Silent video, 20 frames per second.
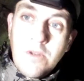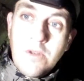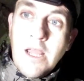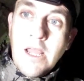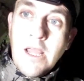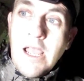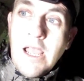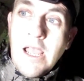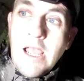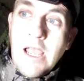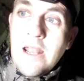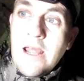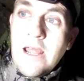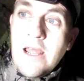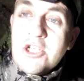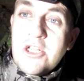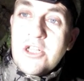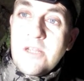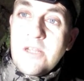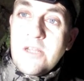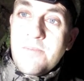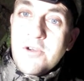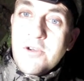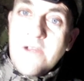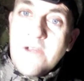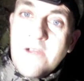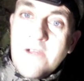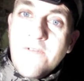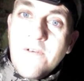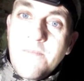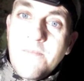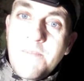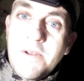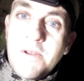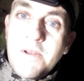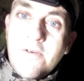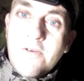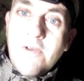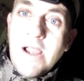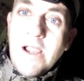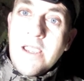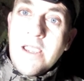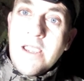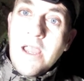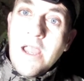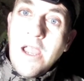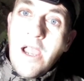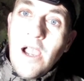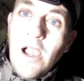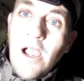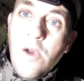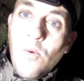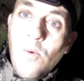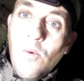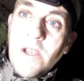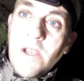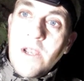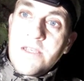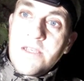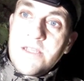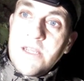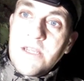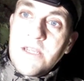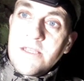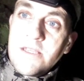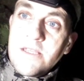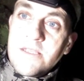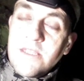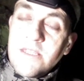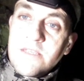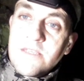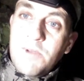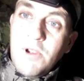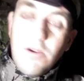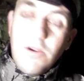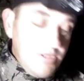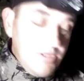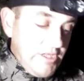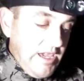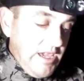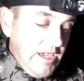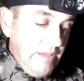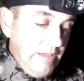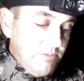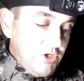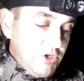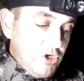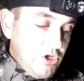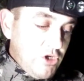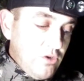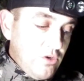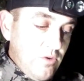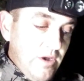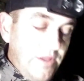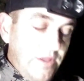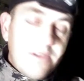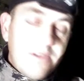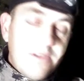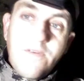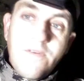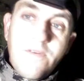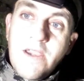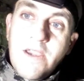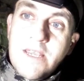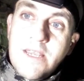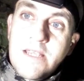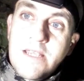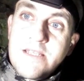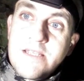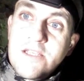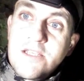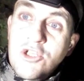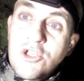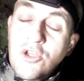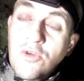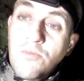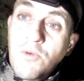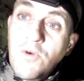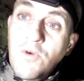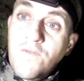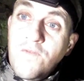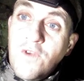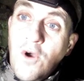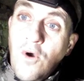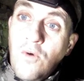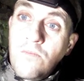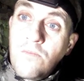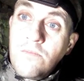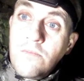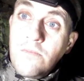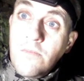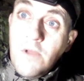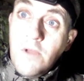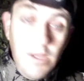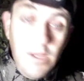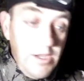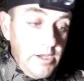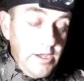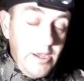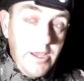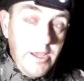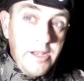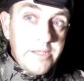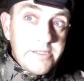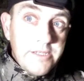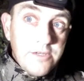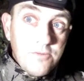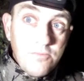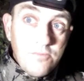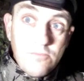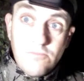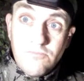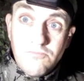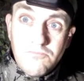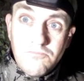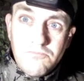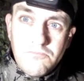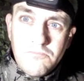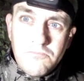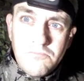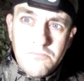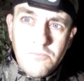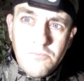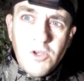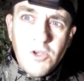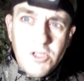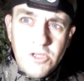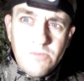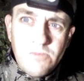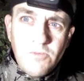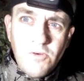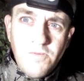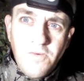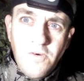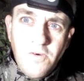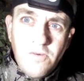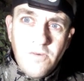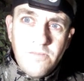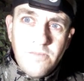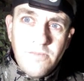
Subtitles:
and I actually put it on for a bit of crack. And what I did is the spirits came through on the device. It says, "You moved home," and I said, "We did move home."